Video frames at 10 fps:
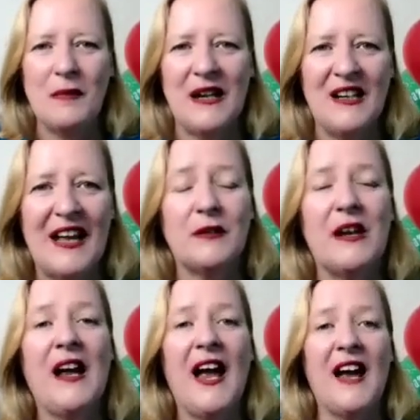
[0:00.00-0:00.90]
being able
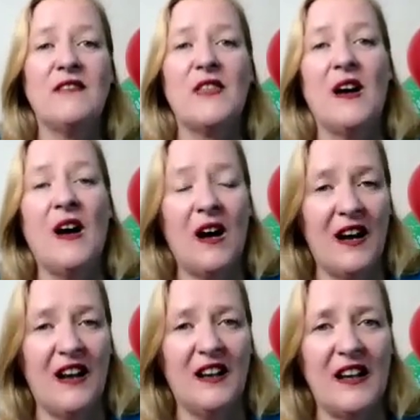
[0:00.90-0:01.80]
to have that
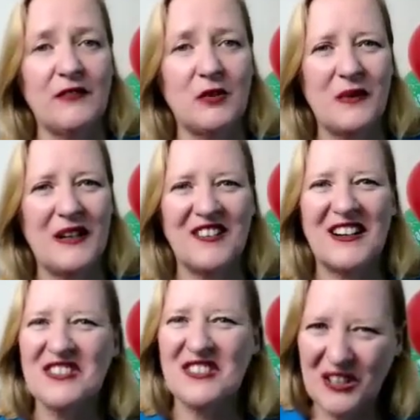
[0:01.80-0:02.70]
higher level where you're
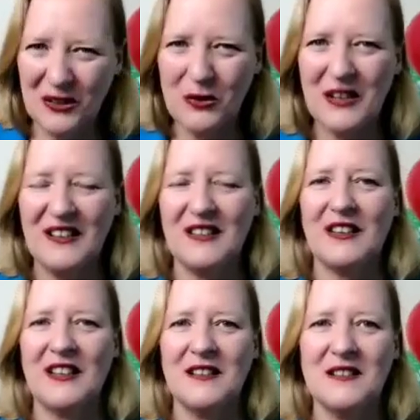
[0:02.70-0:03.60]
actually looking at
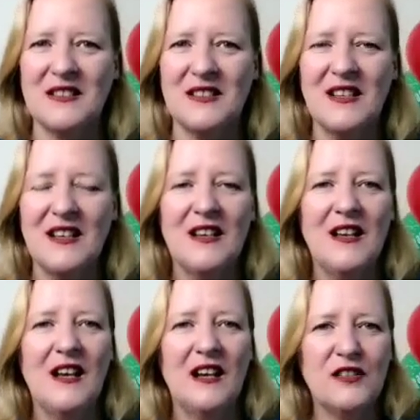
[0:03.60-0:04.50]
things and
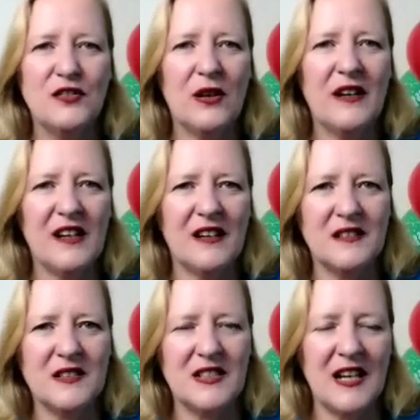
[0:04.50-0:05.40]
trying to
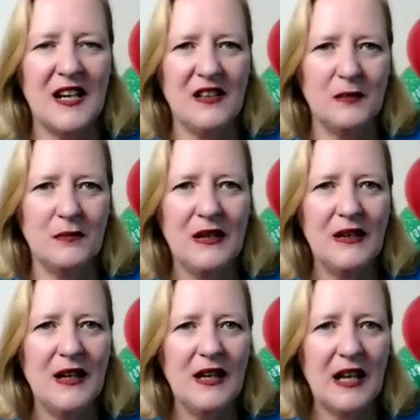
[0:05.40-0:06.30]
understand them.
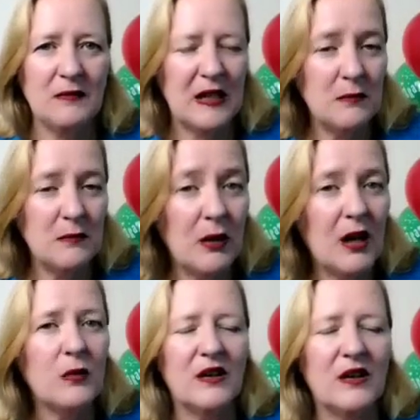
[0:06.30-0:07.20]
In
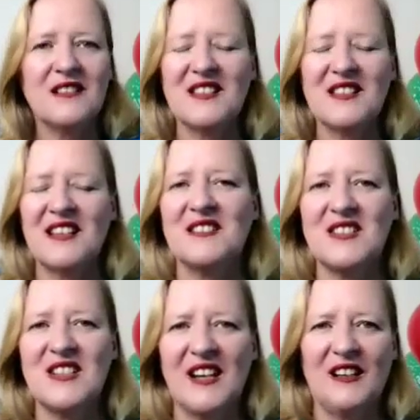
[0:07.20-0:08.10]
my world, it's
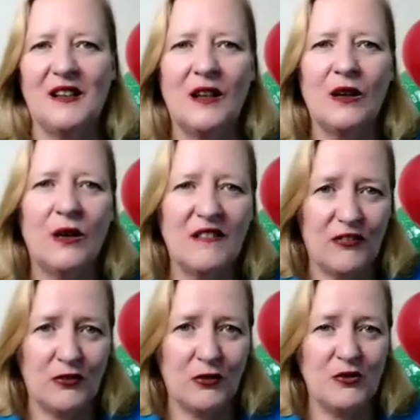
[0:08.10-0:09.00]
understanding it a
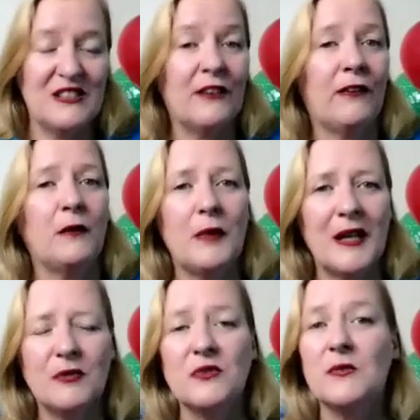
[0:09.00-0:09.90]
lot through different
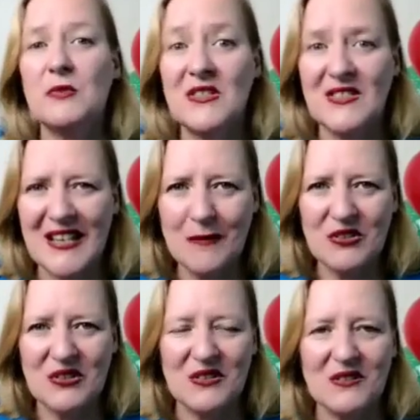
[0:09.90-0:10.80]
people's
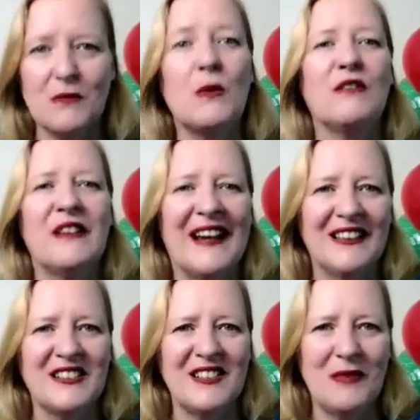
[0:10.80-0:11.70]
perceptions of what
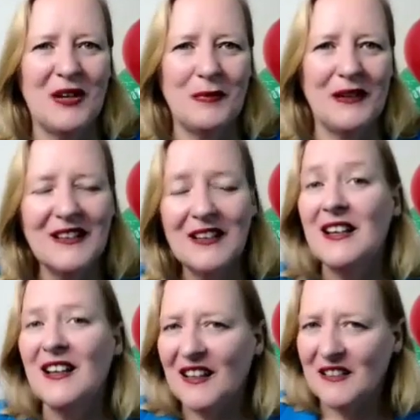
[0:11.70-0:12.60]
reality might be.
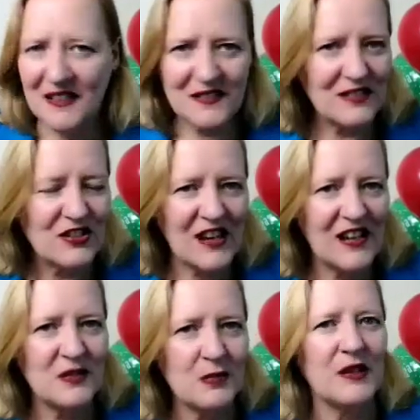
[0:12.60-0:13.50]
It doesn't
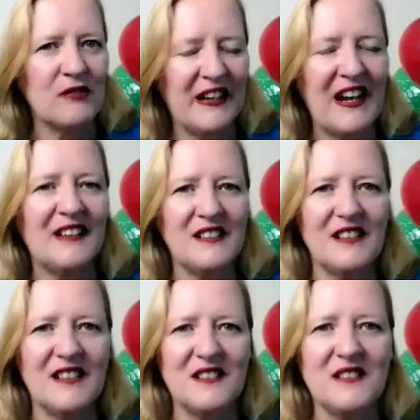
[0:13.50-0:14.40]
change what the
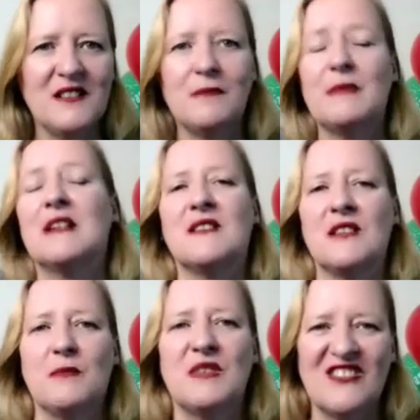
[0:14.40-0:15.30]
reality is, but it's
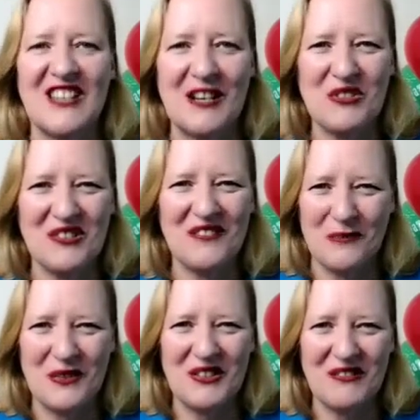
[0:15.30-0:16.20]
their perception
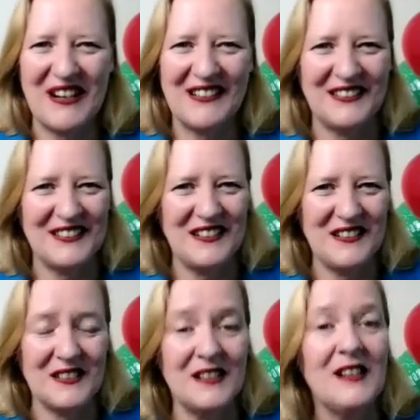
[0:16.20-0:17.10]
of what the reality
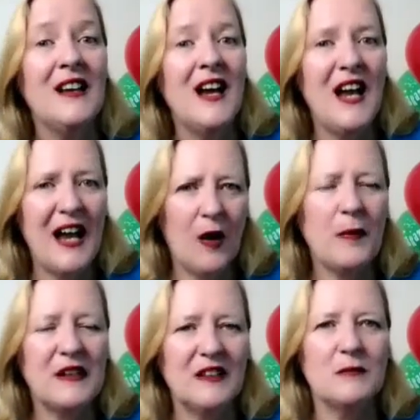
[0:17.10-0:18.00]
is, and
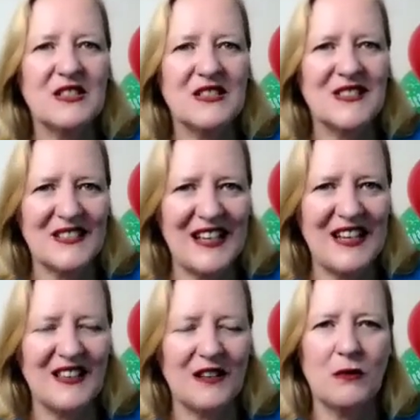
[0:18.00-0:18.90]
helping them to
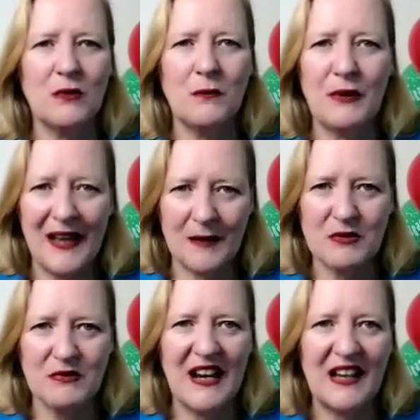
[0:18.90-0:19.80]
see that, well,
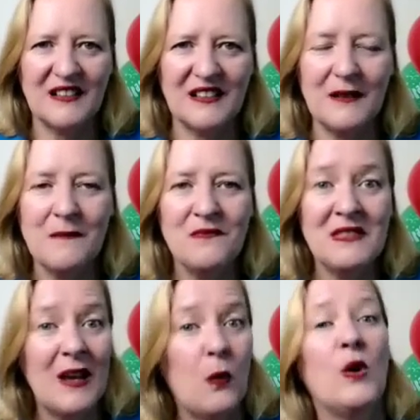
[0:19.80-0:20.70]
perhaps reality
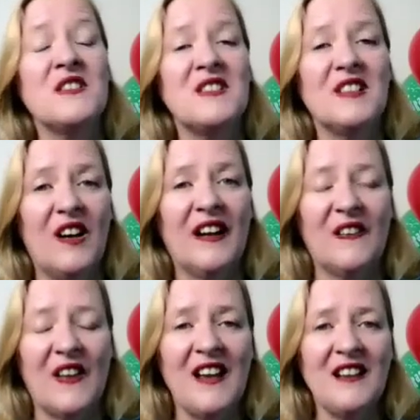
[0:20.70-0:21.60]
wasn't like
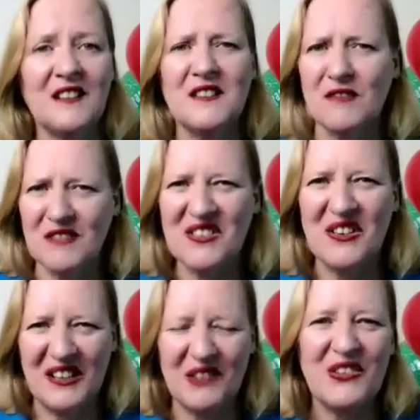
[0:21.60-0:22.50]
that, because there is
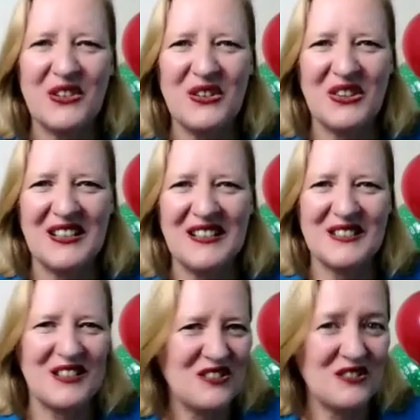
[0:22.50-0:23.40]
only a few
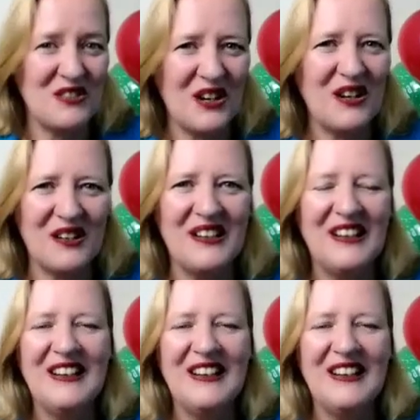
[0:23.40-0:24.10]
things, as you know,